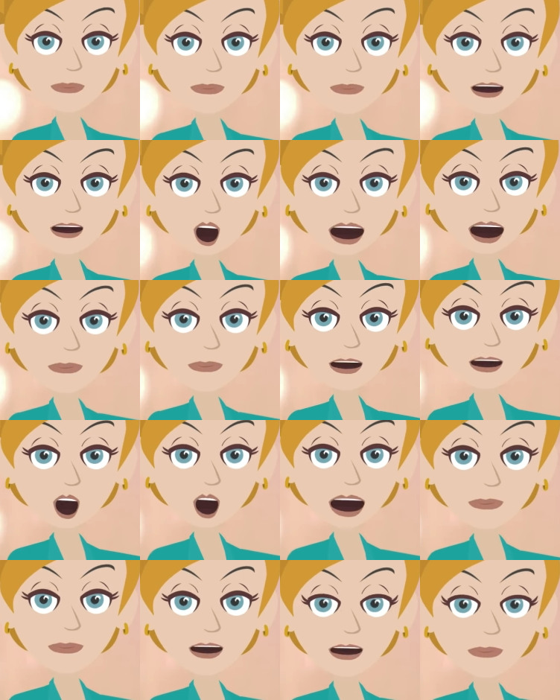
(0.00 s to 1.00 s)
because
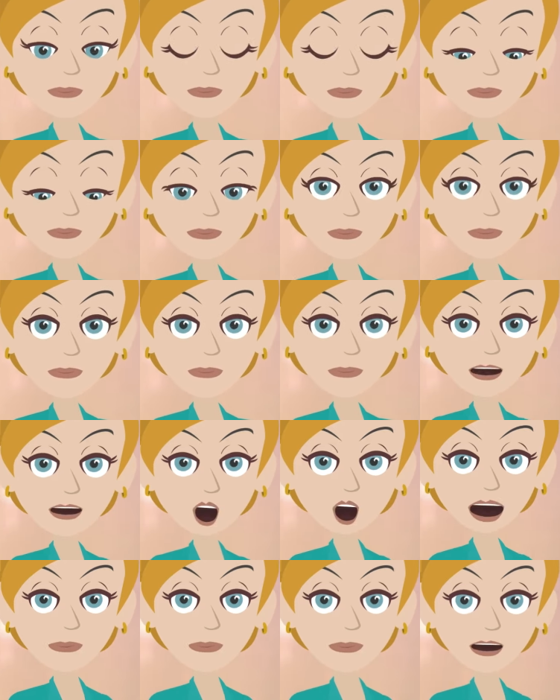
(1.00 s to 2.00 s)
many of you have been
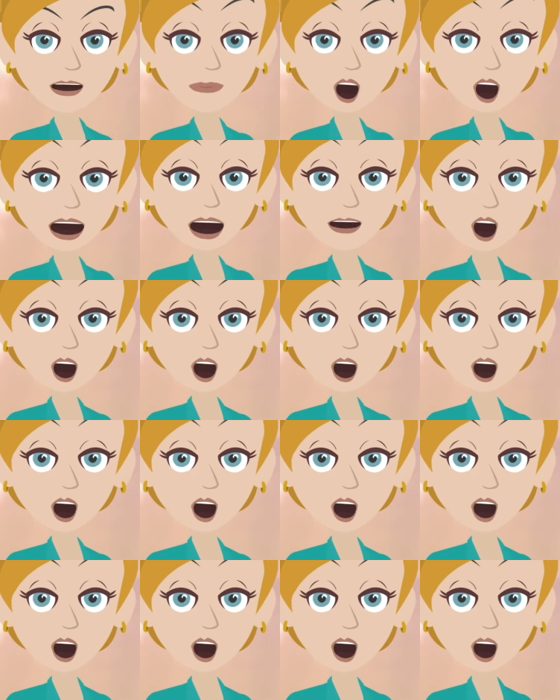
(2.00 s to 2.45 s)
studying